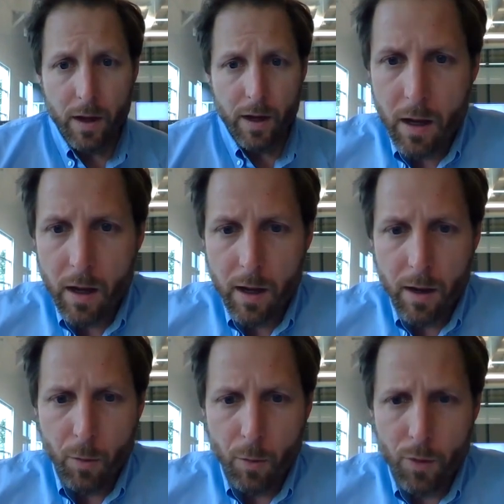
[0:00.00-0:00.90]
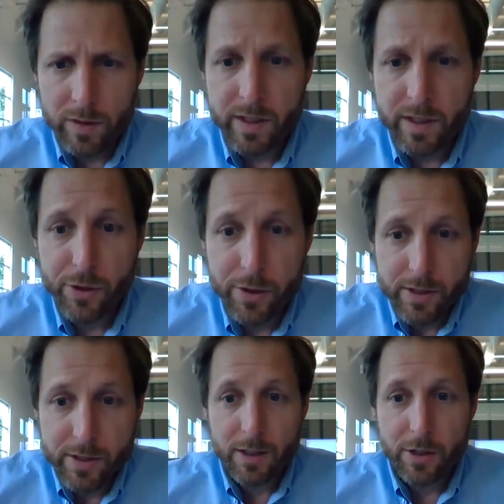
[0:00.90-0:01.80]
I want to
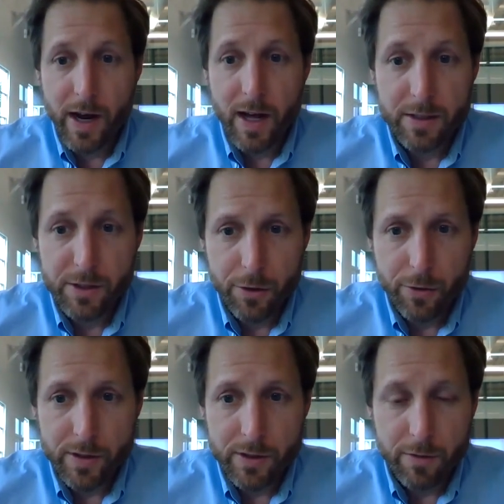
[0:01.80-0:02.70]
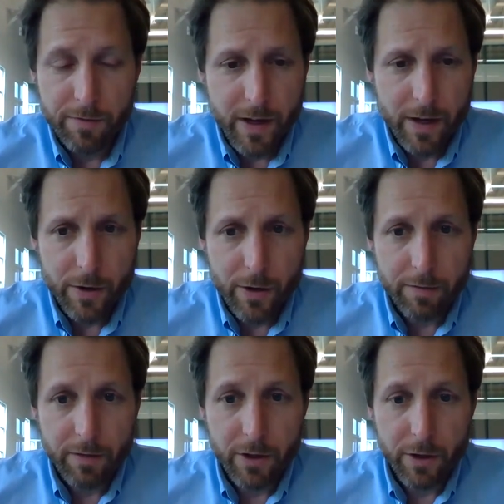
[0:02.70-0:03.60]
introduce Dr. Alison Grizzle,
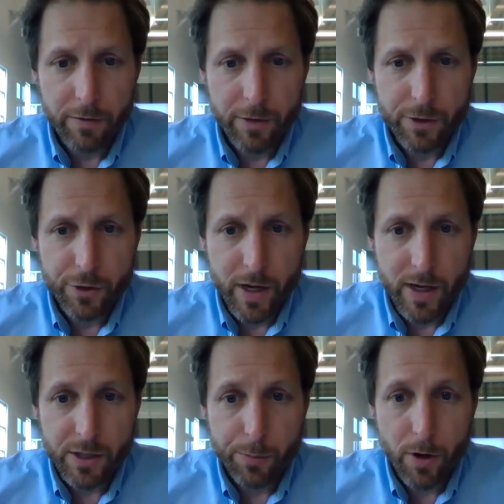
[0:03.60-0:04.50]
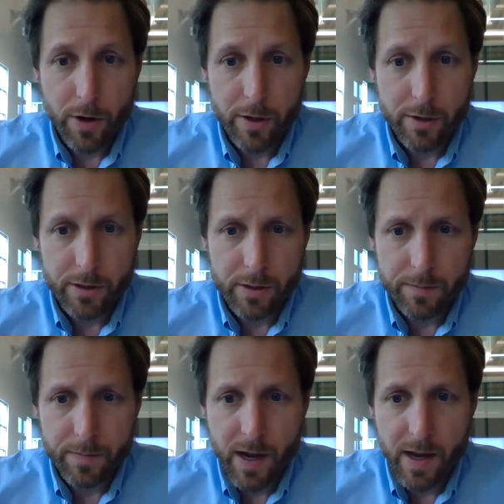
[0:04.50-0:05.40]
founder of Clearview Strategy
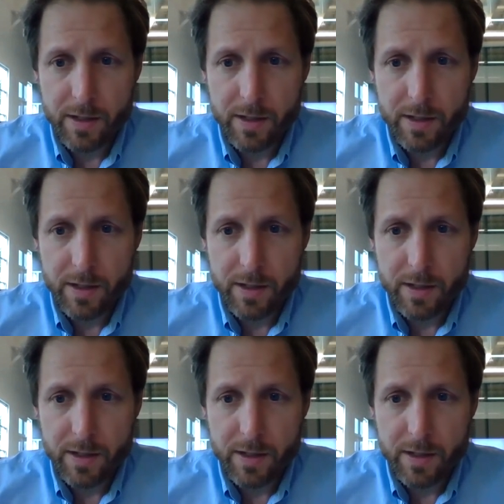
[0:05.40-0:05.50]
Partners.